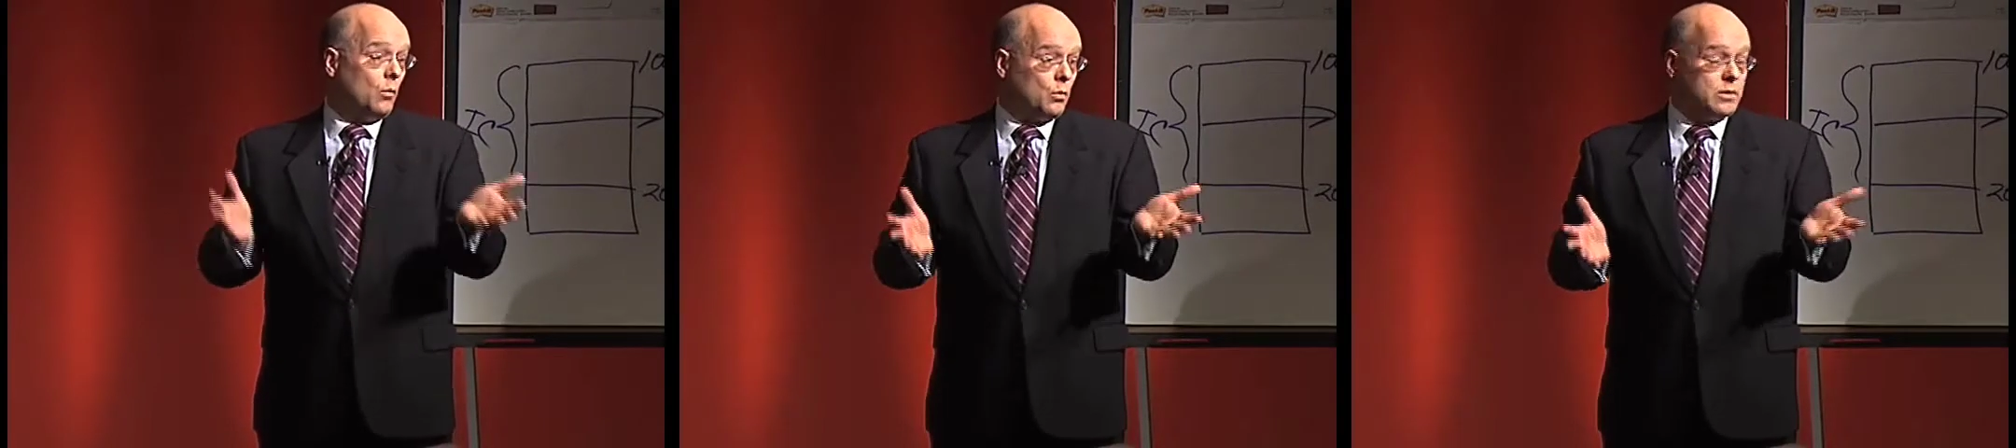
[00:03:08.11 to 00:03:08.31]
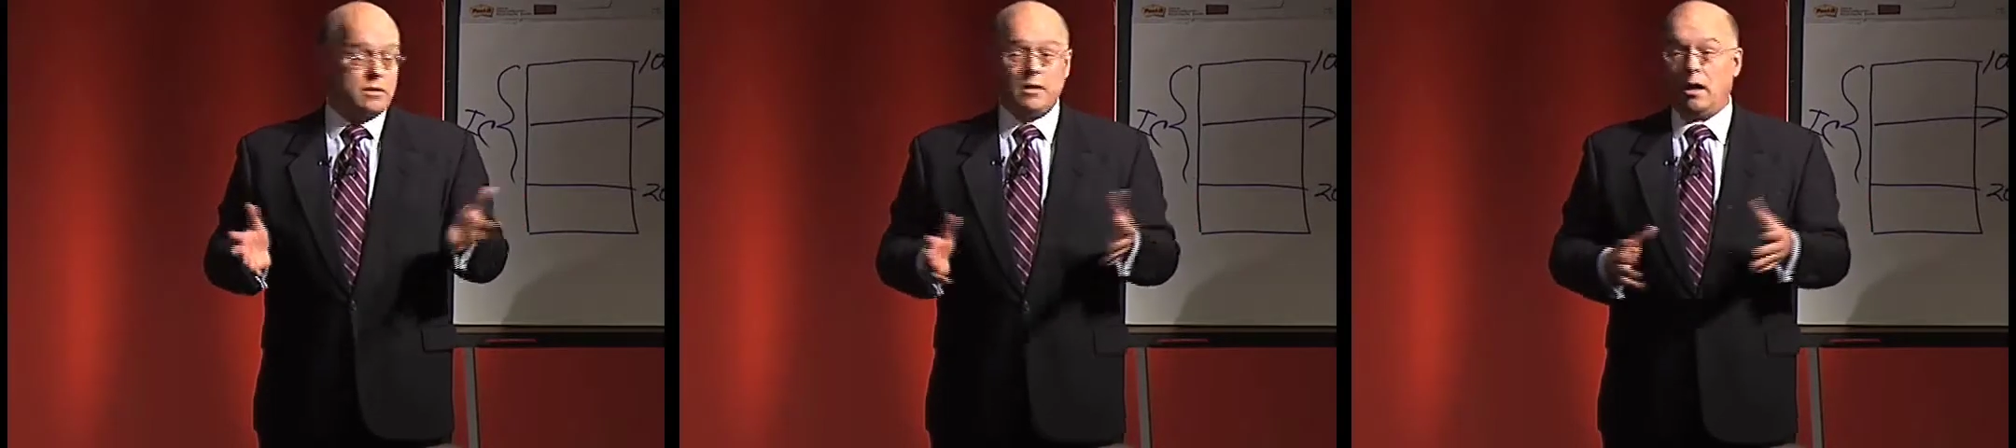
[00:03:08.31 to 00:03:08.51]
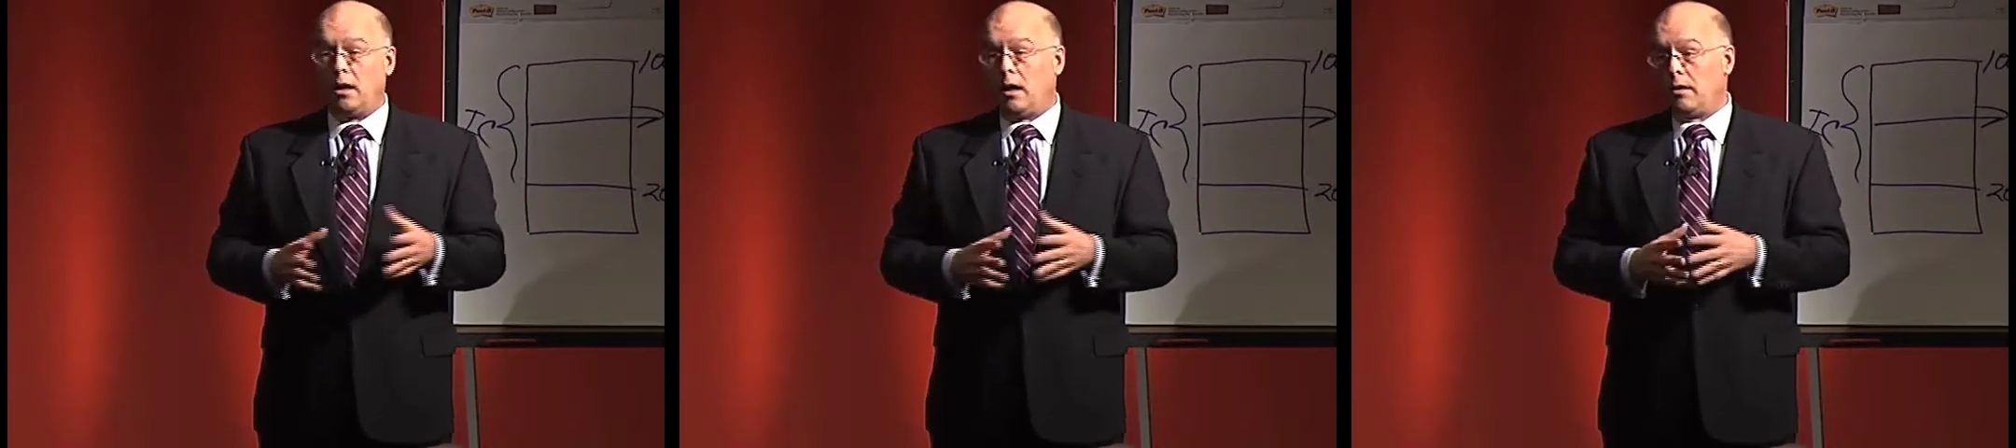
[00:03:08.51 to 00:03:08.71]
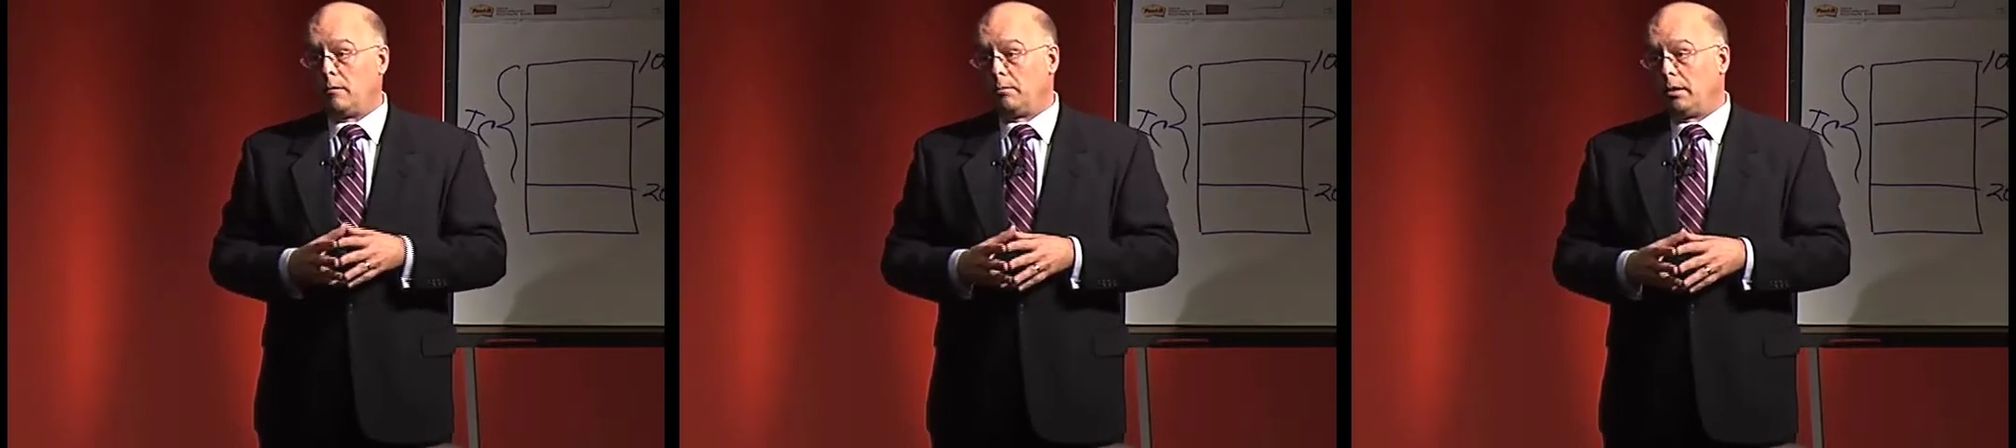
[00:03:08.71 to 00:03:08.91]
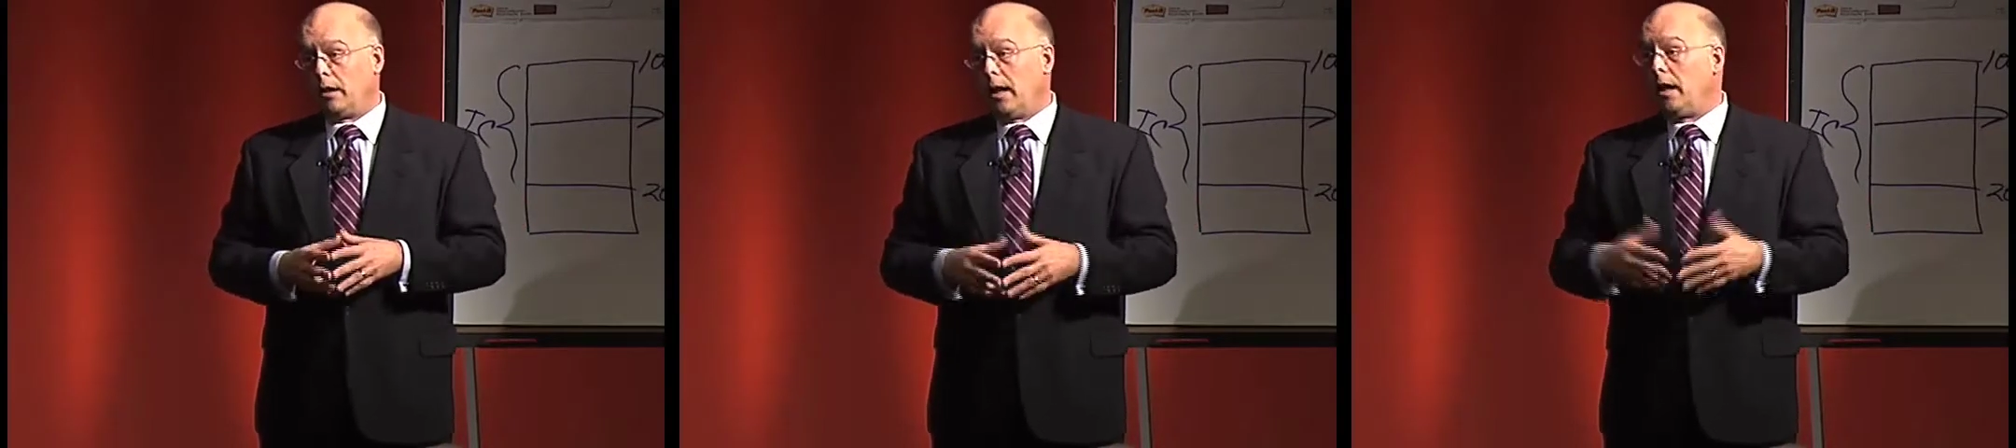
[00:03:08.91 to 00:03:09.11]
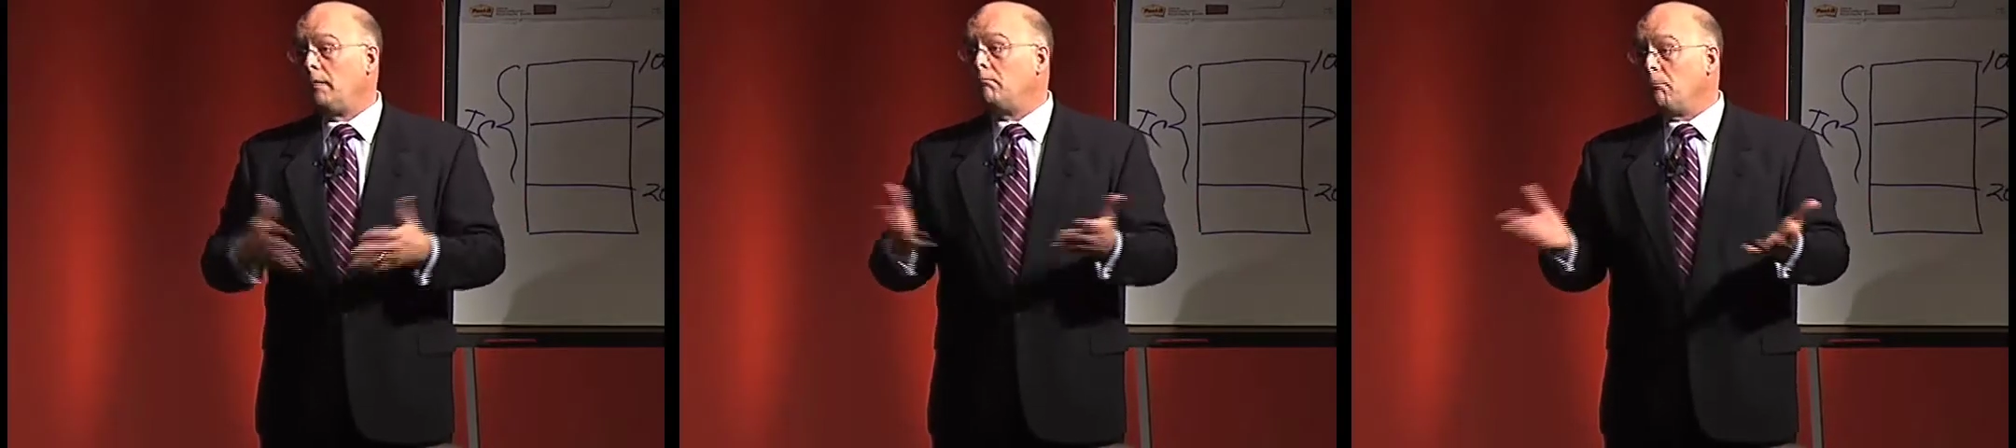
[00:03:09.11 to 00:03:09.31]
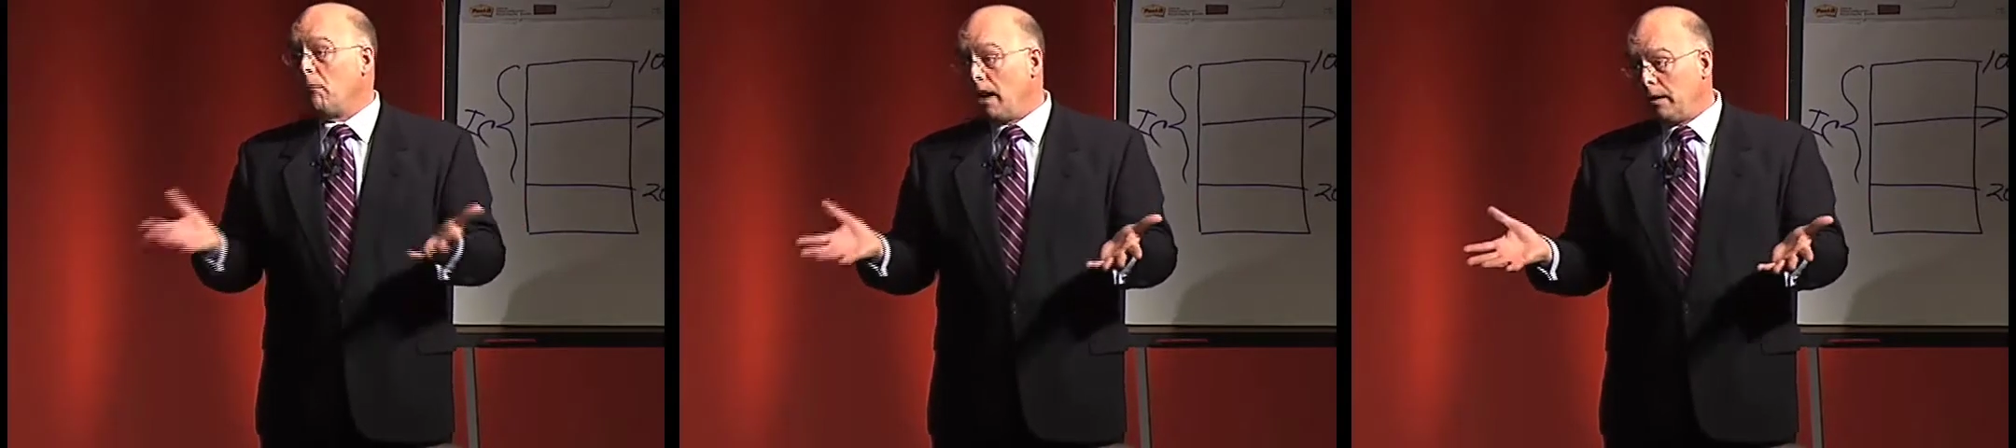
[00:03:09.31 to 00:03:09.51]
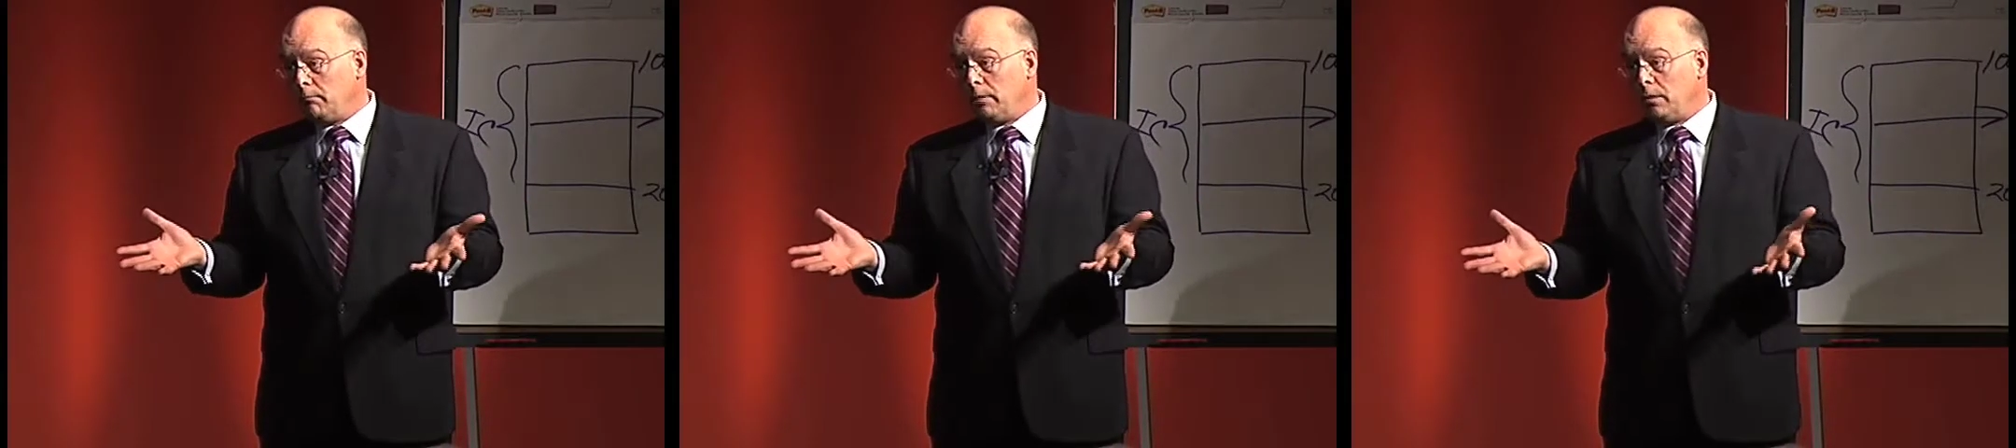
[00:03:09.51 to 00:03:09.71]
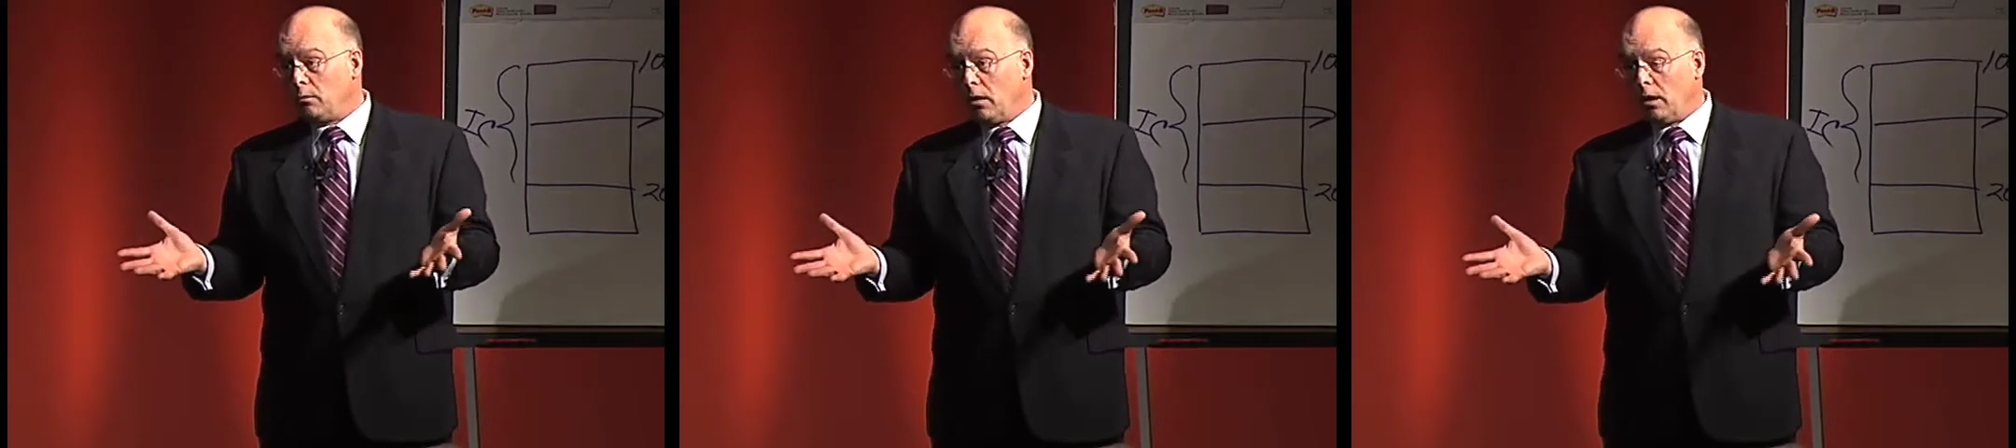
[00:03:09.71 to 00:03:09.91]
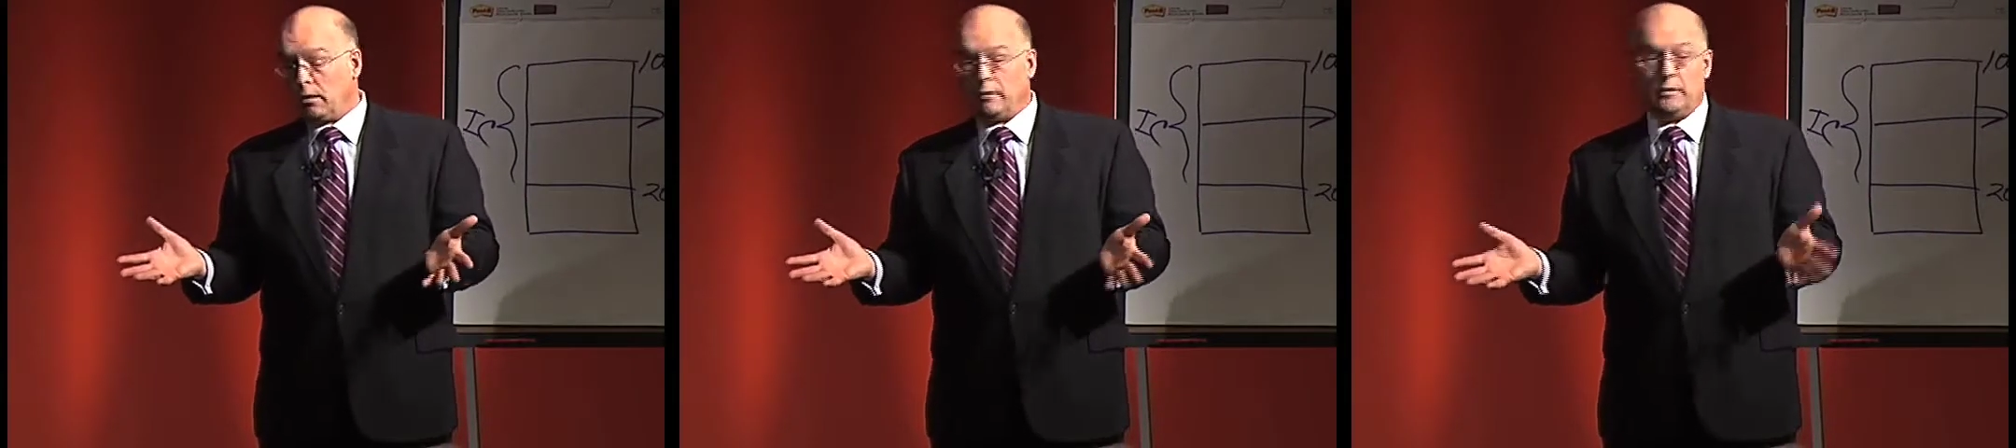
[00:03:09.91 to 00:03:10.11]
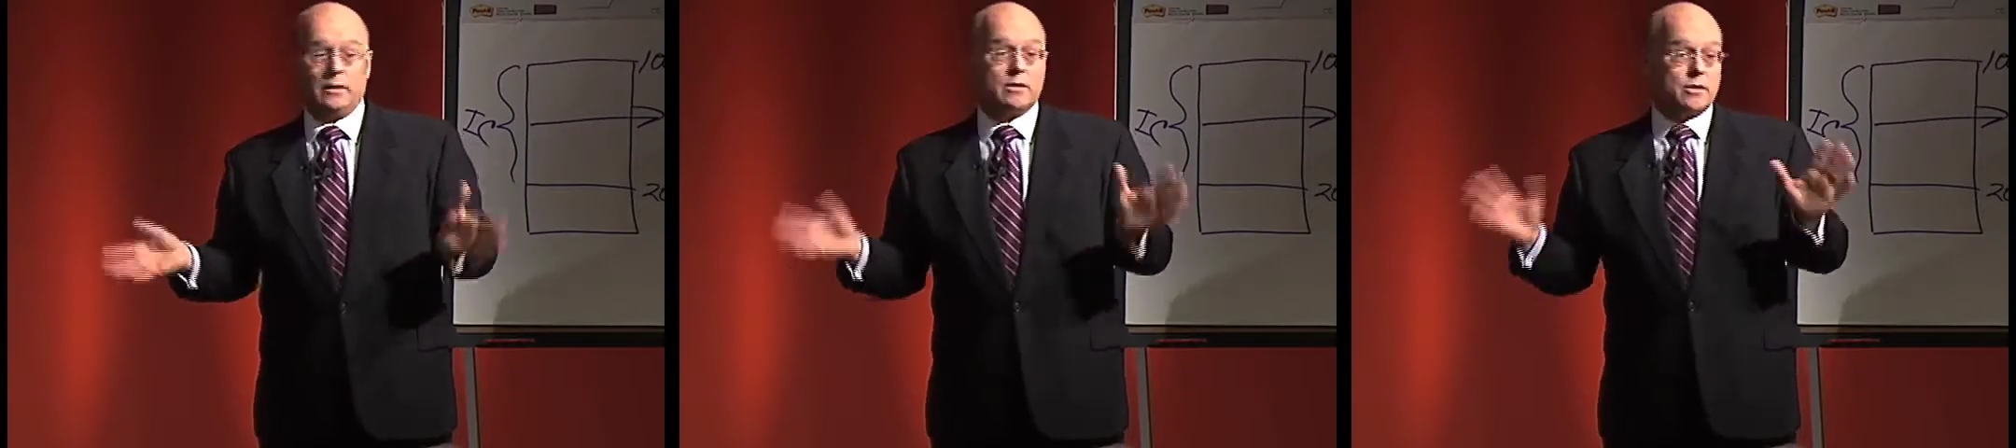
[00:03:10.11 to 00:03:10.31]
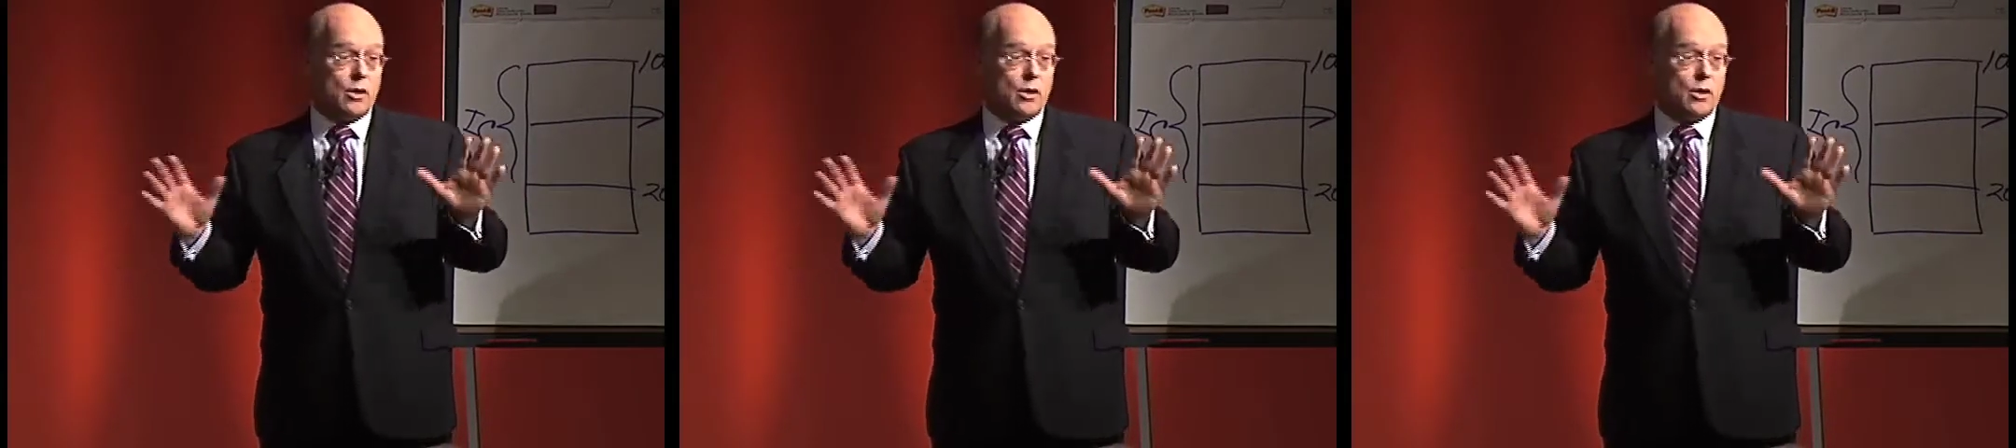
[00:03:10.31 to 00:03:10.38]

what was done on the plane might be relevant.